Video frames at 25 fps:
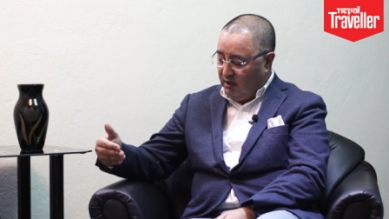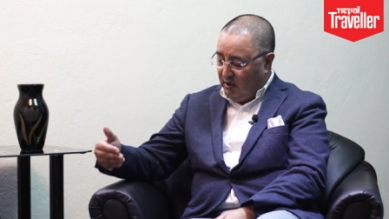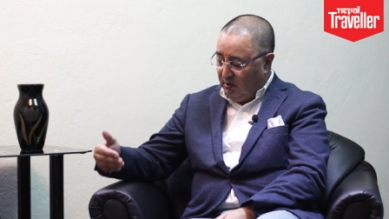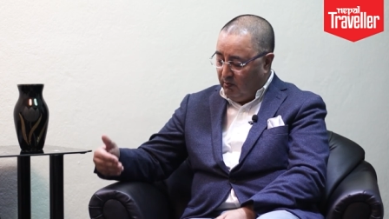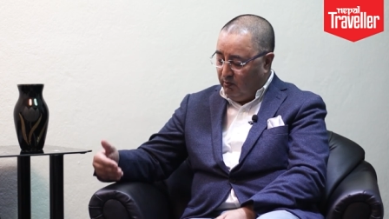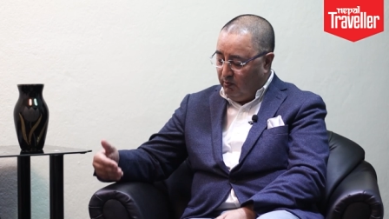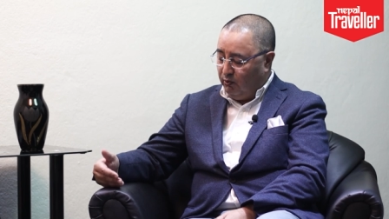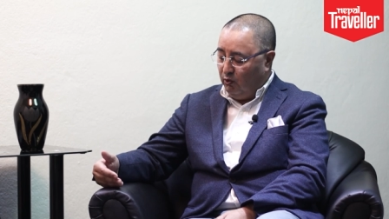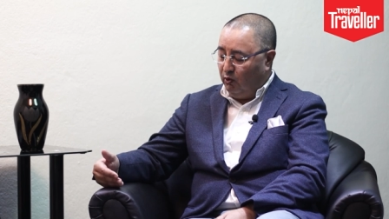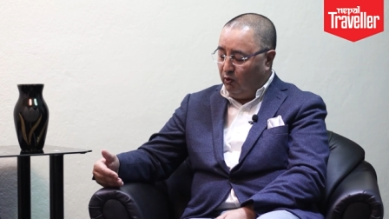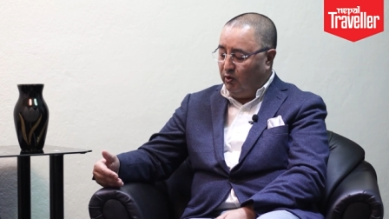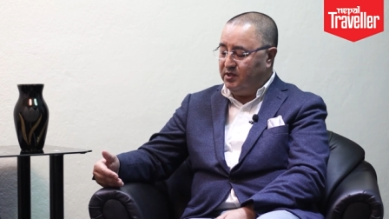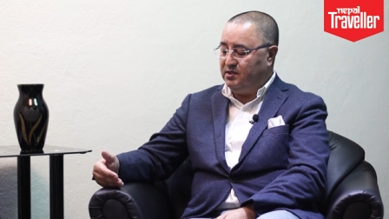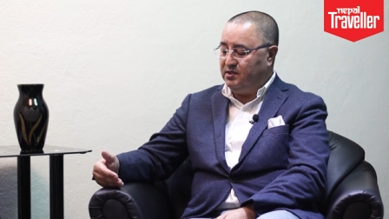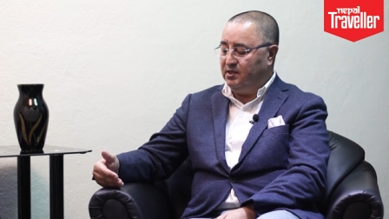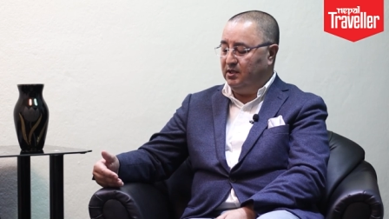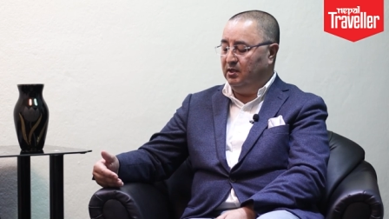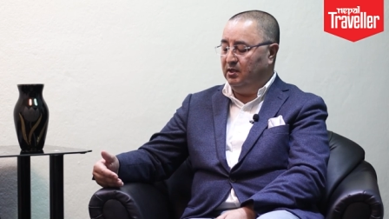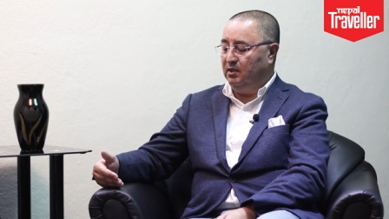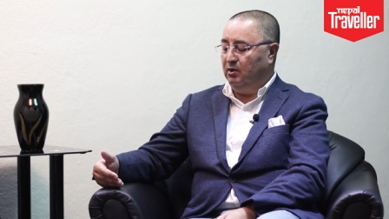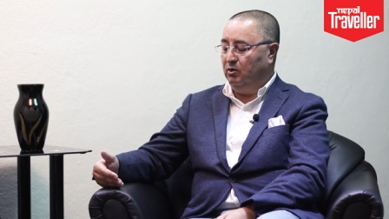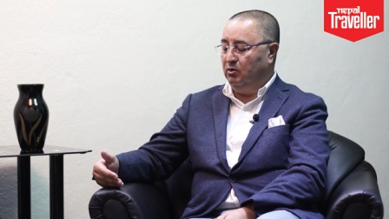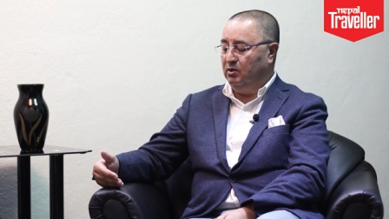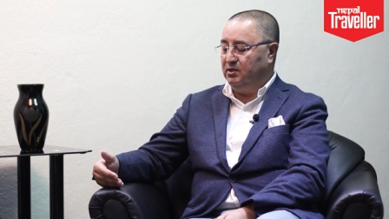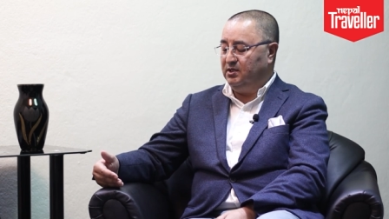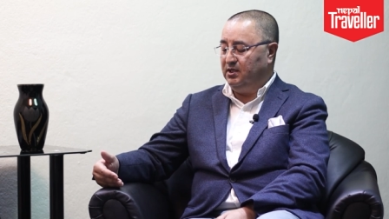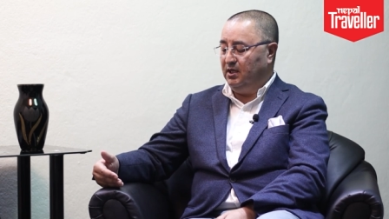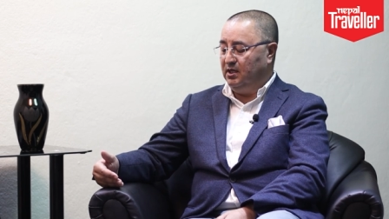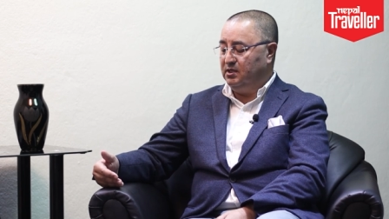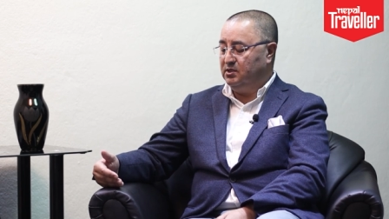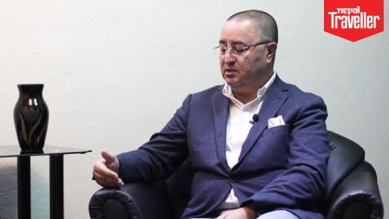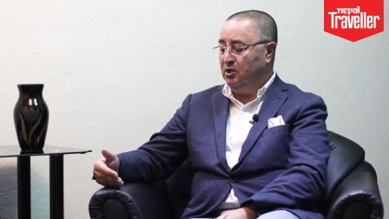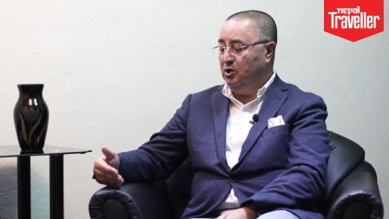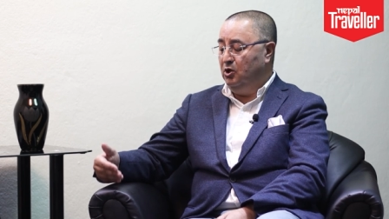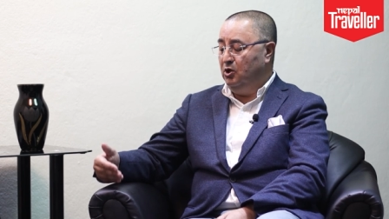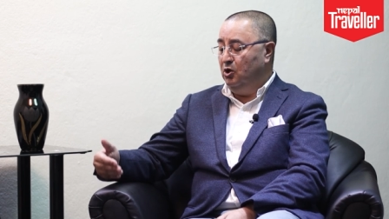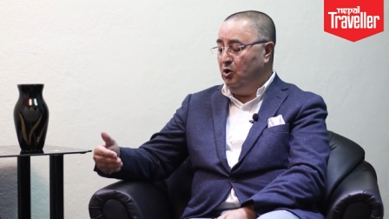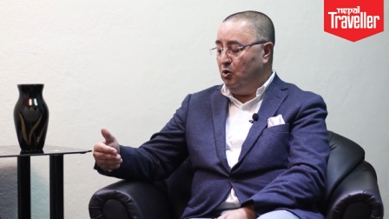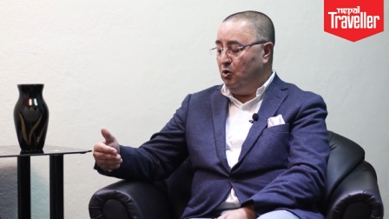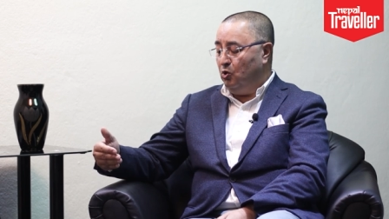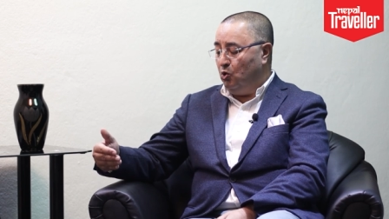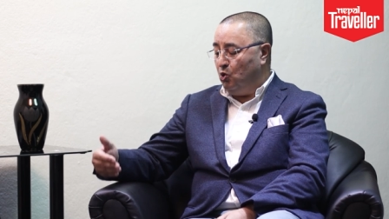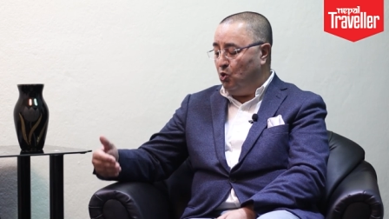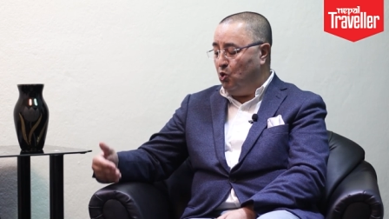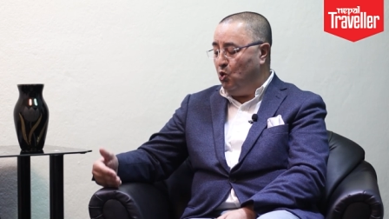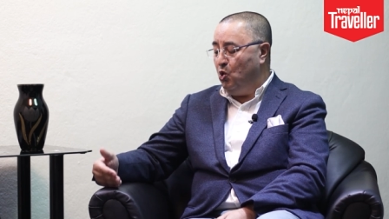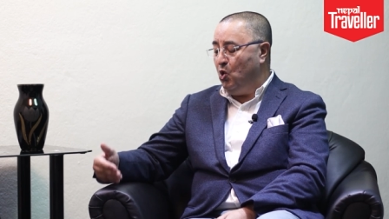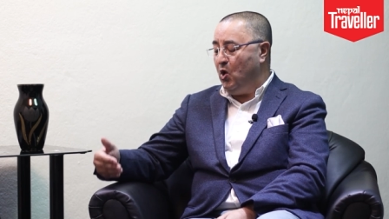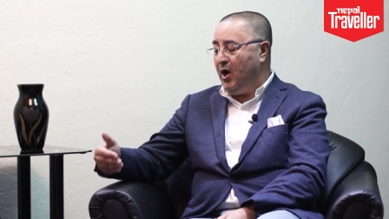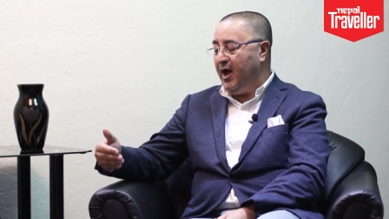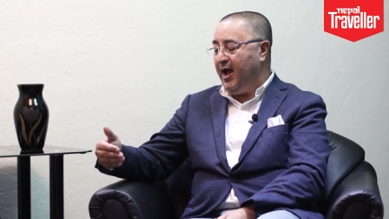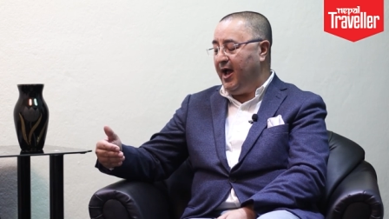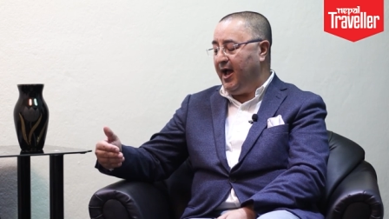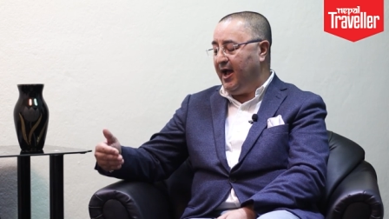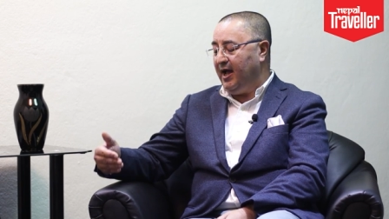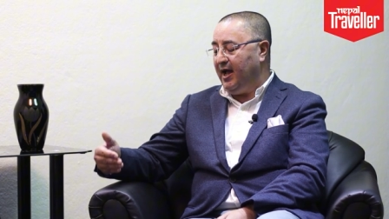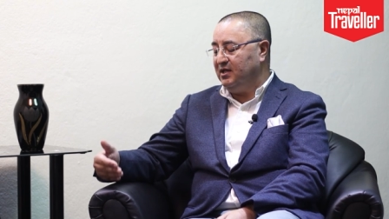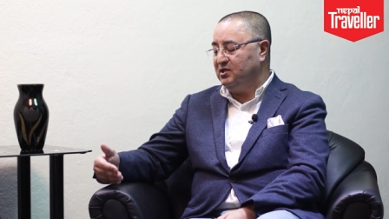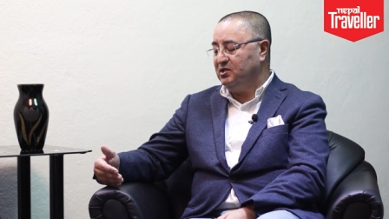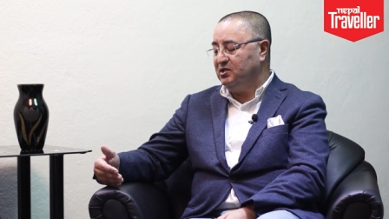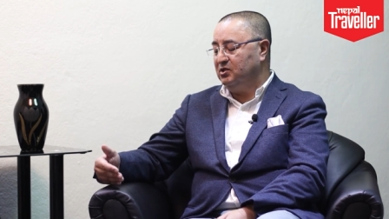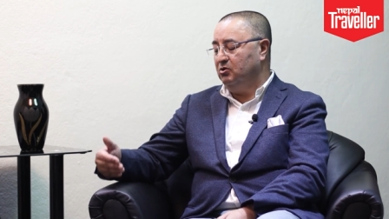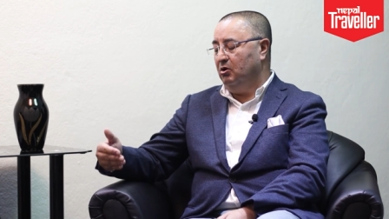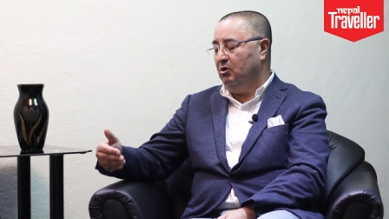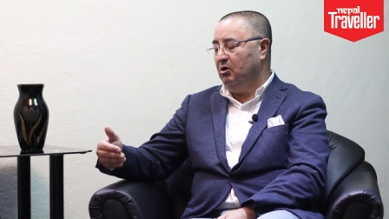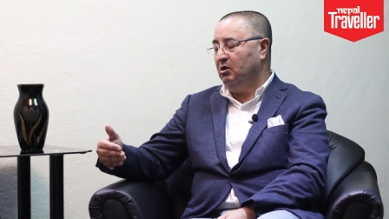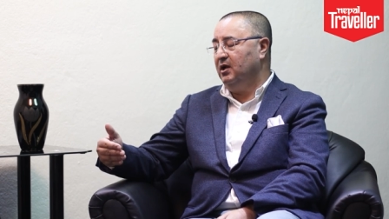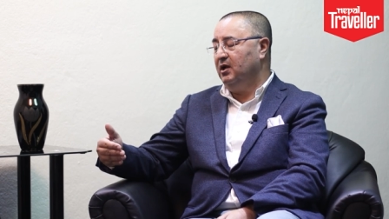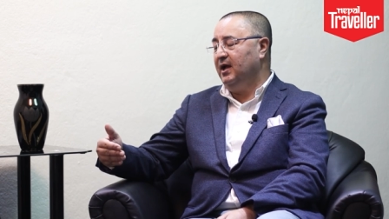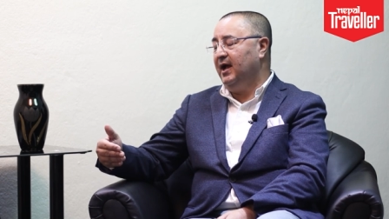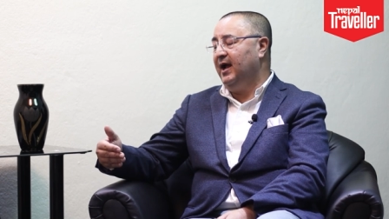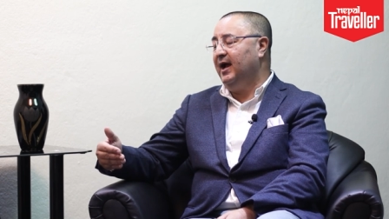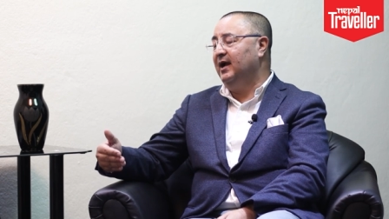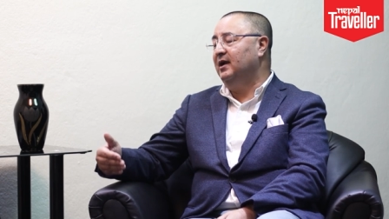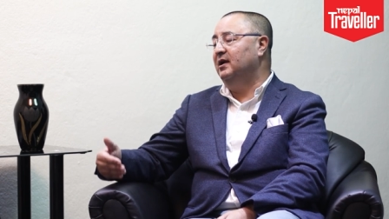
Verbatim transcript: employees in the hotels who has got